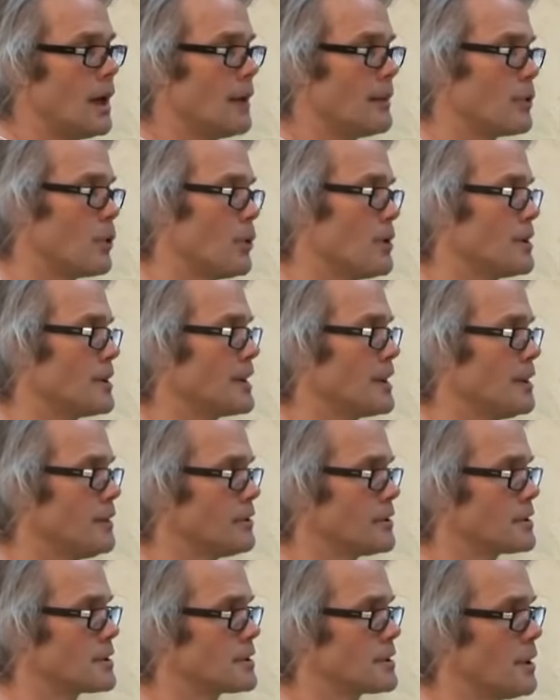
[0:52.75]
I'm going to
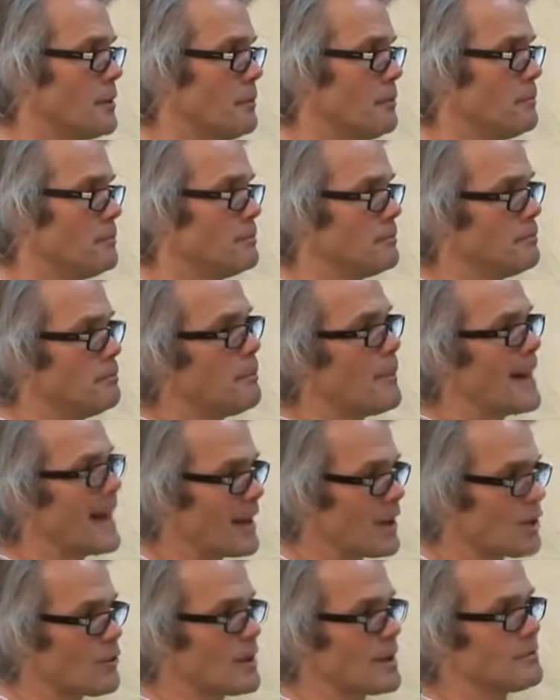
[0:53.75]
give us some
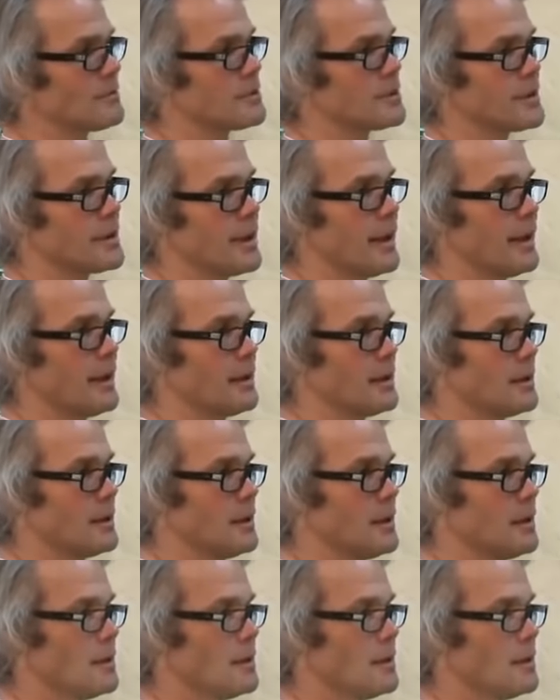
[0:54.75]
background to that,